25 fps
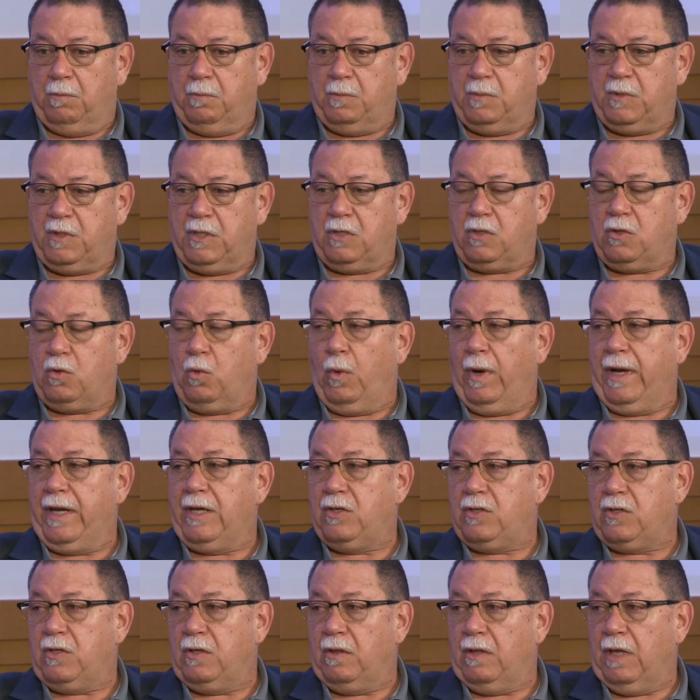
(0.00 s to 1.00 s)

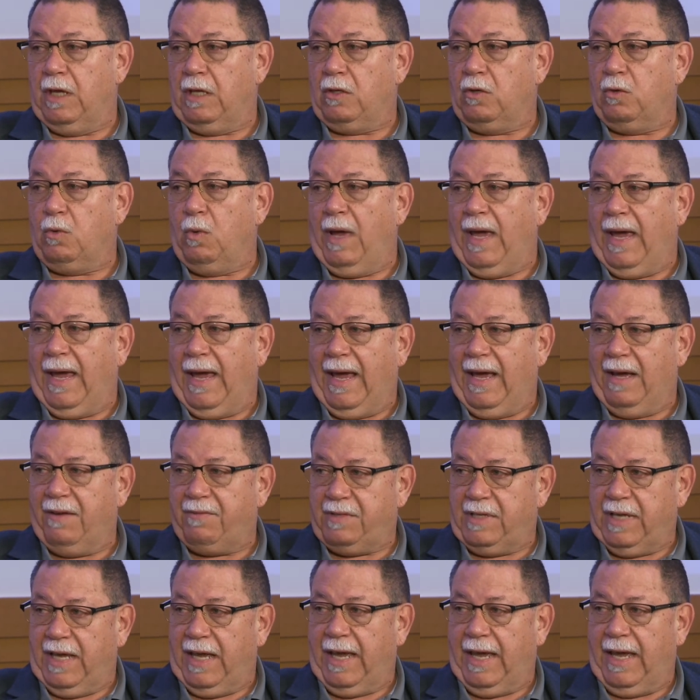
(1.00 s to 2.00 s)
situation, that you
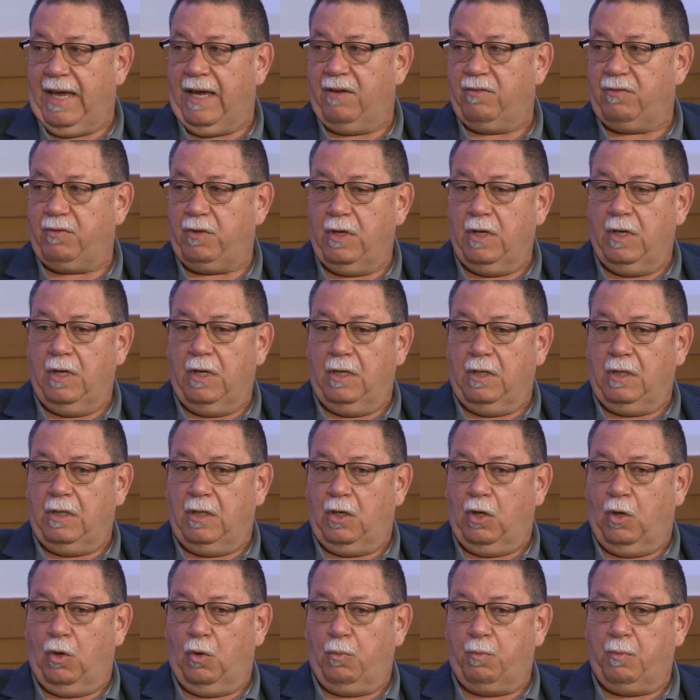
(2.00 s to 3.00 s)
have to have
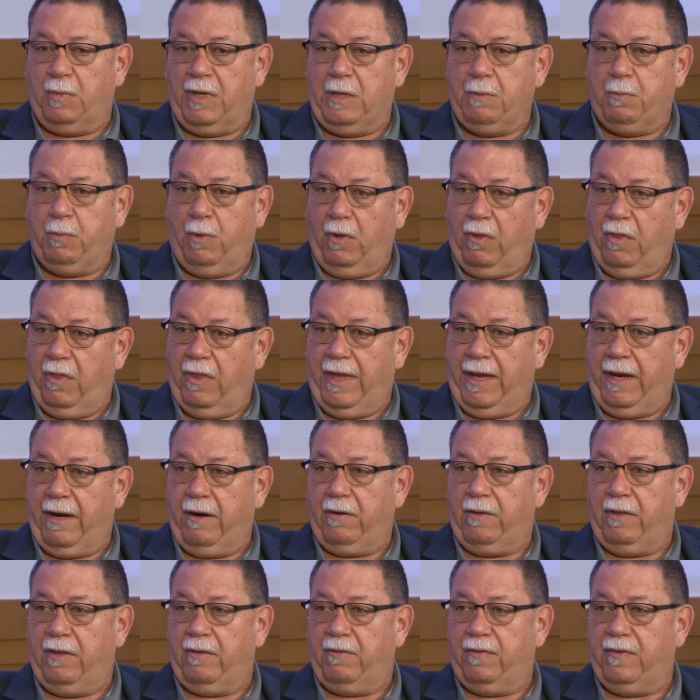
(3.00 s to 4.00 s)
people
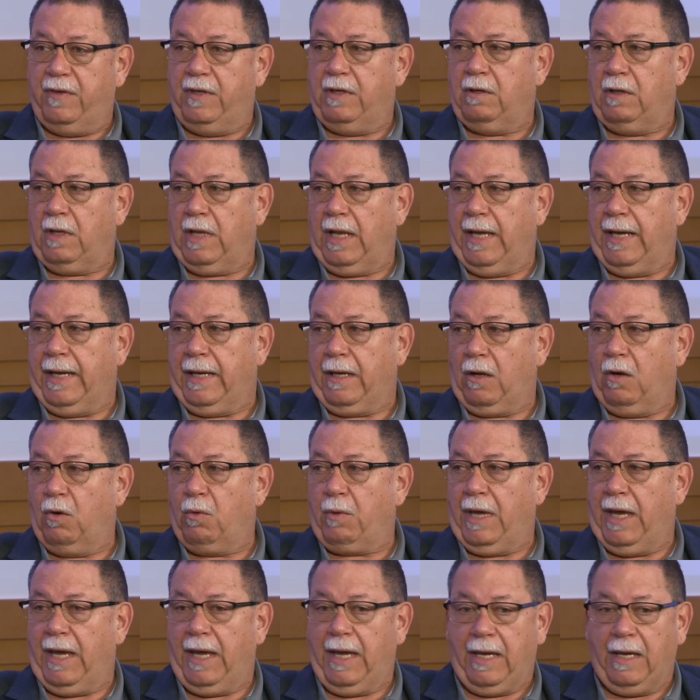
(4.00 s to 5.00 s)
there that feel like,
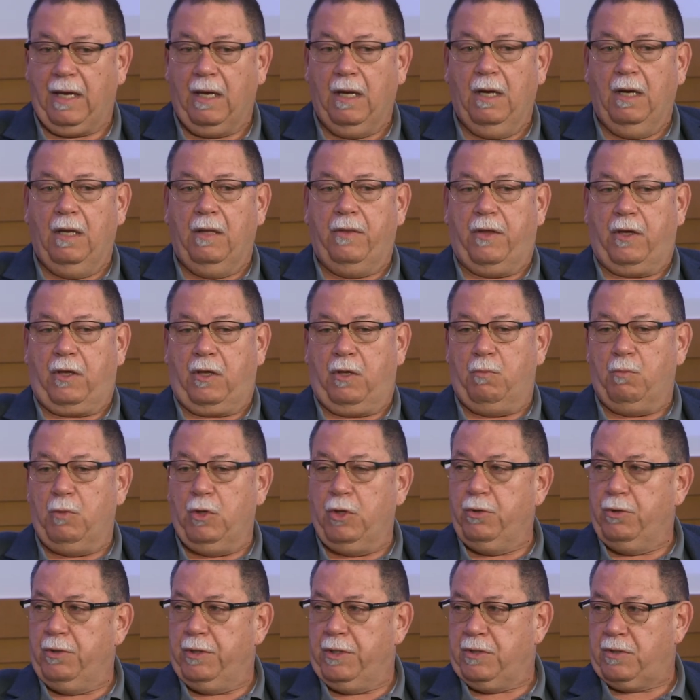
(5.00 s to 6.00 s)
okay, the
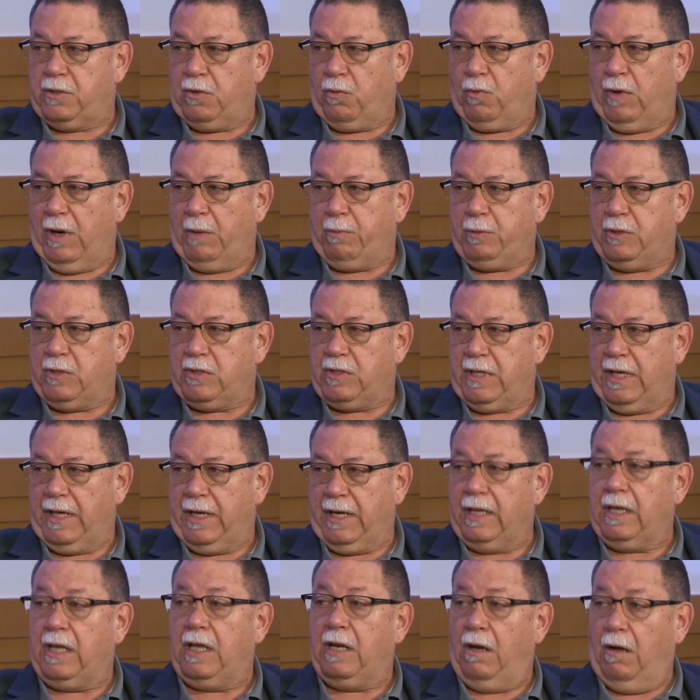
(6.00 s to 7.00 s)
communities are
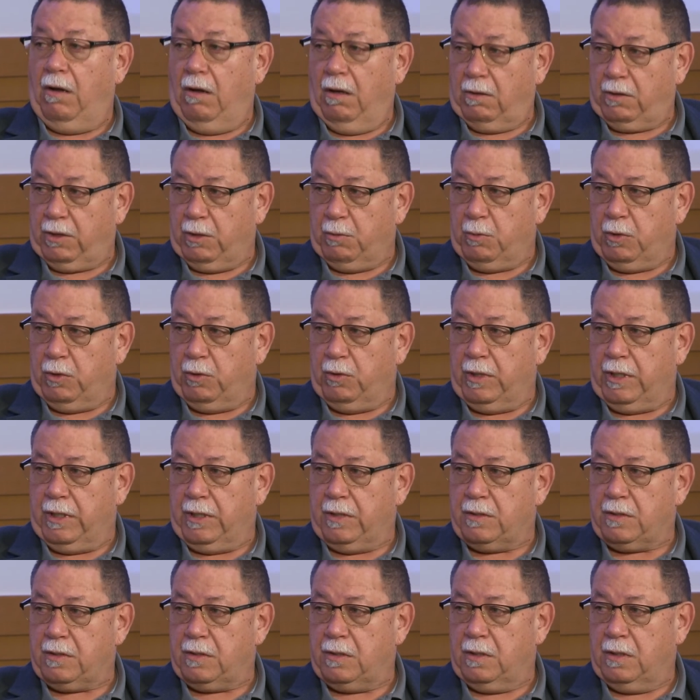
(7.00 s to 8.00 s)
represented in all
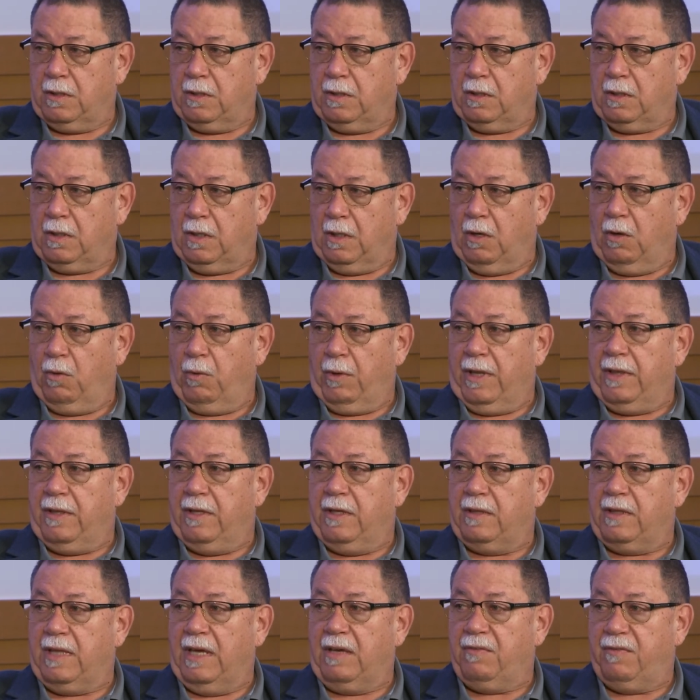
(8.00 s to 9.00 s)
communities, and
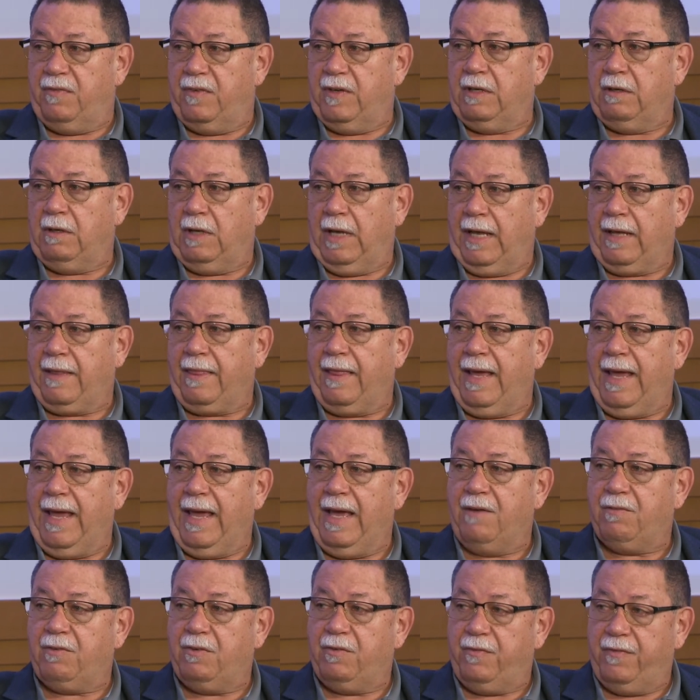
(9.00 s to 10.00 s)
that they feel like they
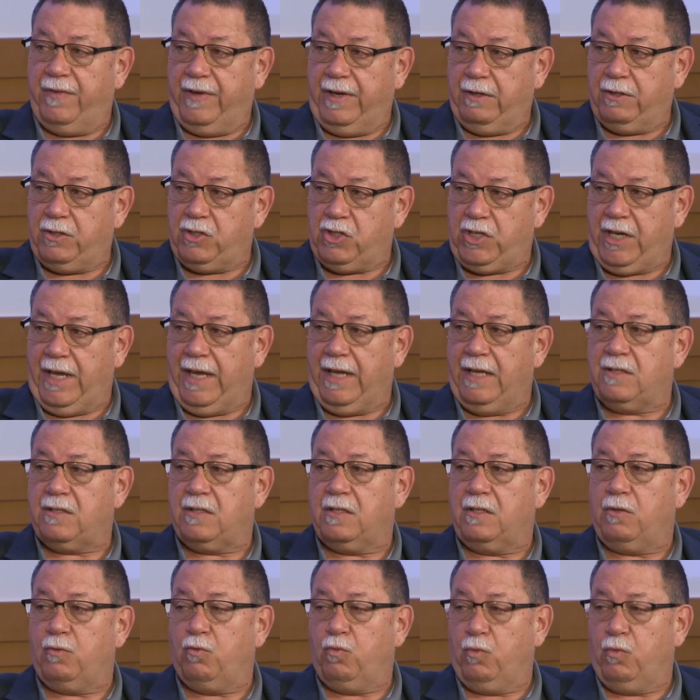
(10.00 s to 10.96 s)
have a fair chance at the